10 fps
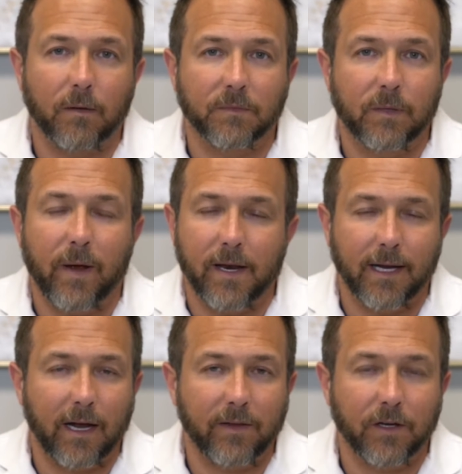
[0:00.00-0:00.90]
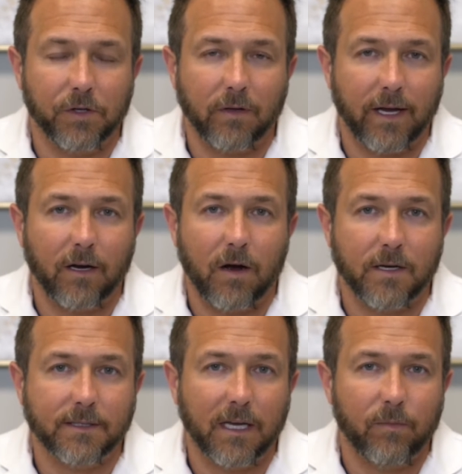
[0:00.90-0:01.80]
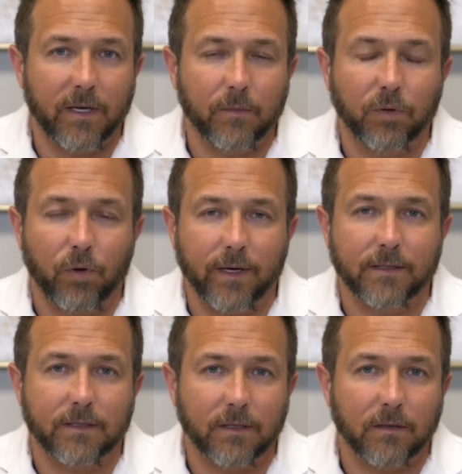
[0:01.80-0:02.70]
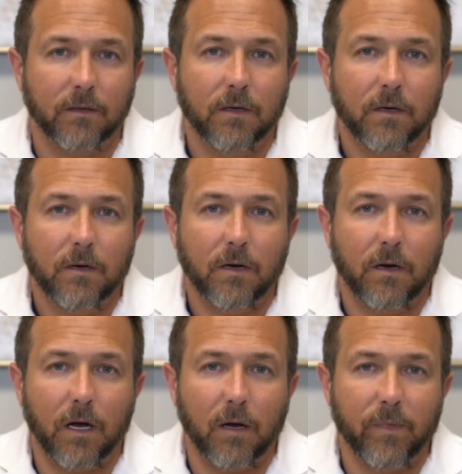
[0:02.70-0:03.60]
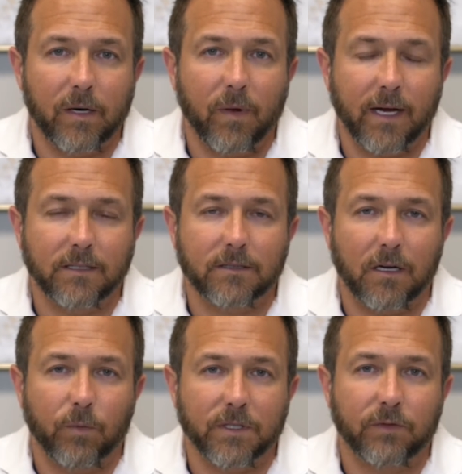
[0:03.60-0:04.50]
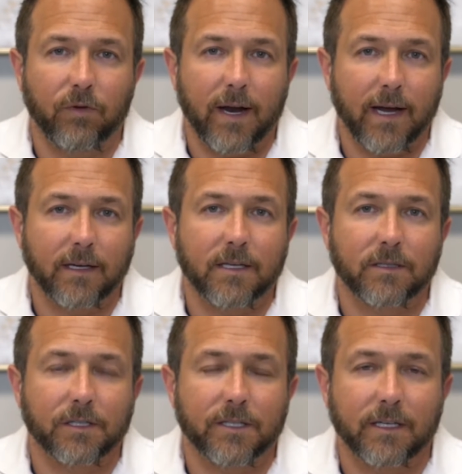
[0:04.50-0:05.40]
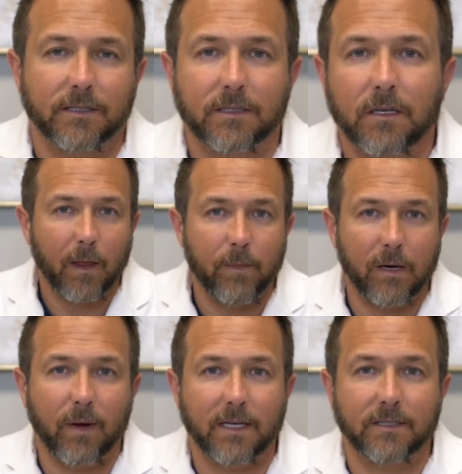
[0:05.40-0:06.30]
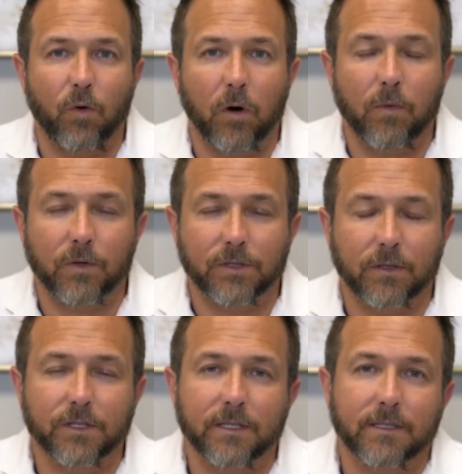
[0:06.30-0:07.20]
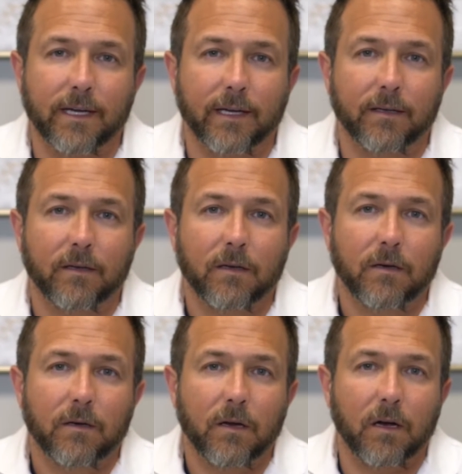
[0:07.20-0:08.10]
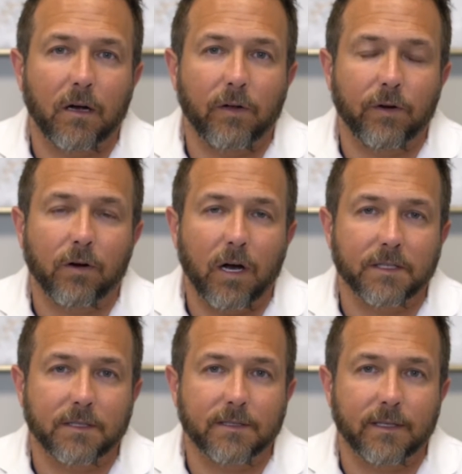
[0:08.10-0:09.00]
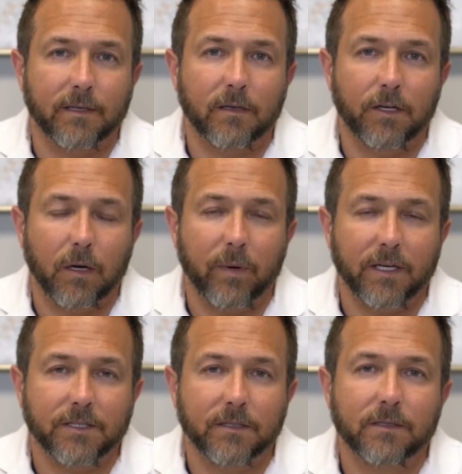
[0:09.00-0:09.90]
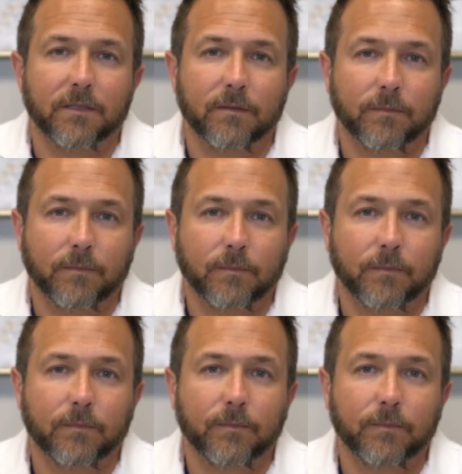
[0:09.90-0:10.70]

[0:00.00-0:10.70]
depending on the underlying cause, can be employed to minimize risk for acne, such as minimizing hormone surges and other causes in young patients. So in